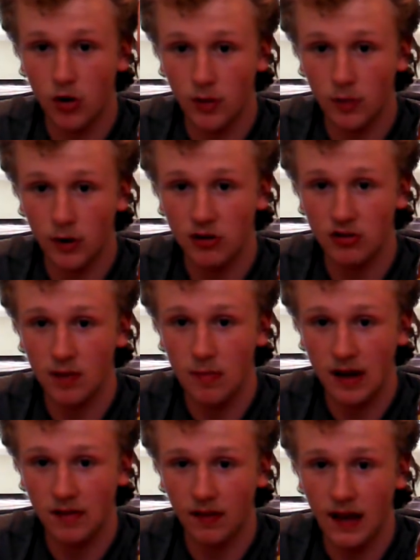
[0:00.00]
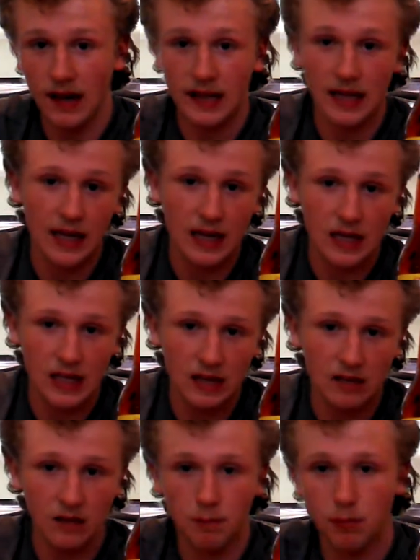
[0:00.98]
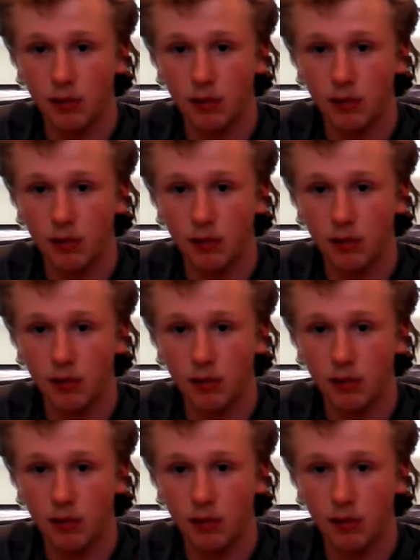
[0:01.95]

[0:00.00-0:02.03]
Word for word: corporation that makes a lot of candies and